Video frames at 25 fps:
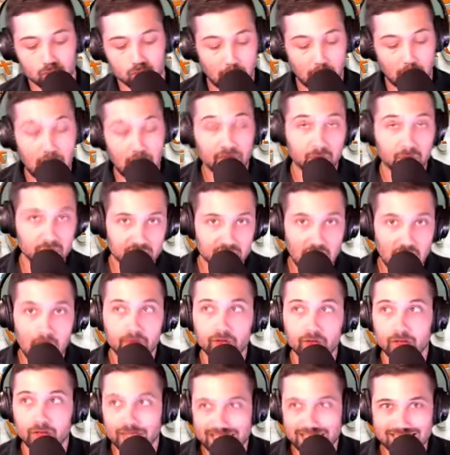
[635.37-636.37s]
Matthew
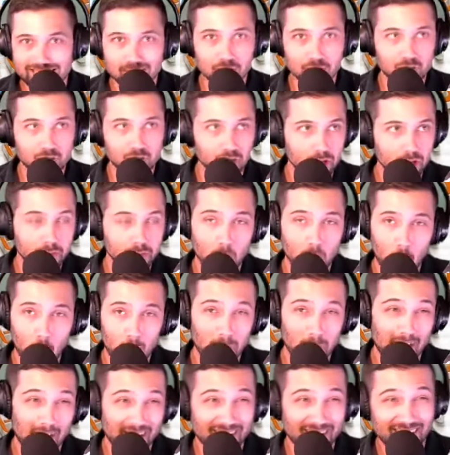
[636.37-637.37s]
Stafford is a streaming
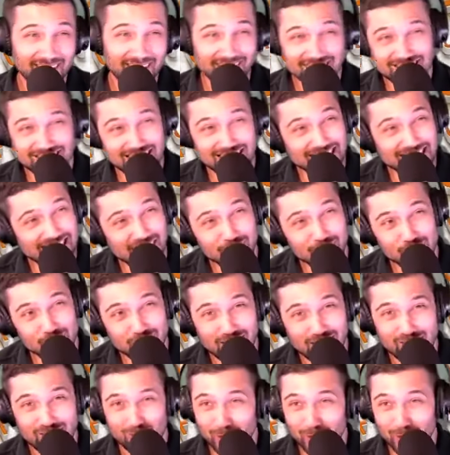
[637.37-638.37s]
quarterback. Saints haven't
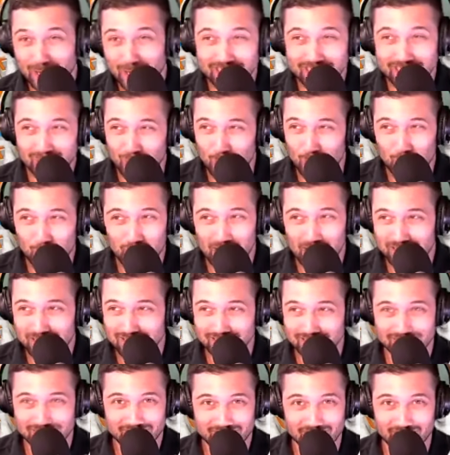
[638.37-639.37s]
been that great against
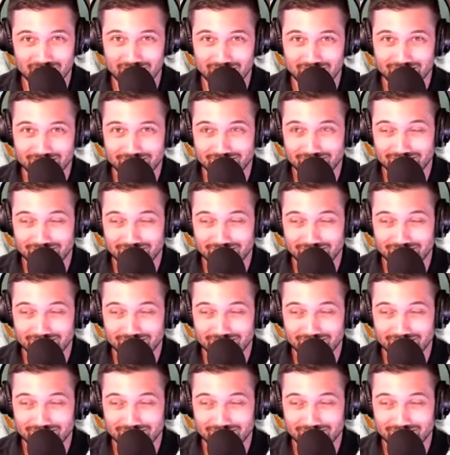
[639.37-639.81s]
quarterbacks this year.